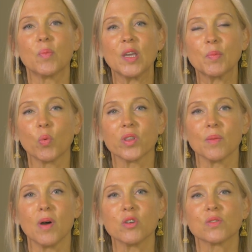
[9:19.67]
The people with
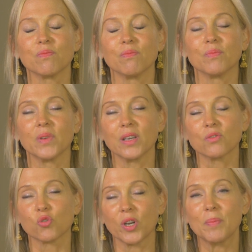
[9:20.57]
the most
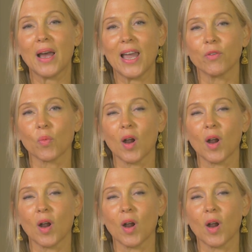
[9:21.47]
extreme behavior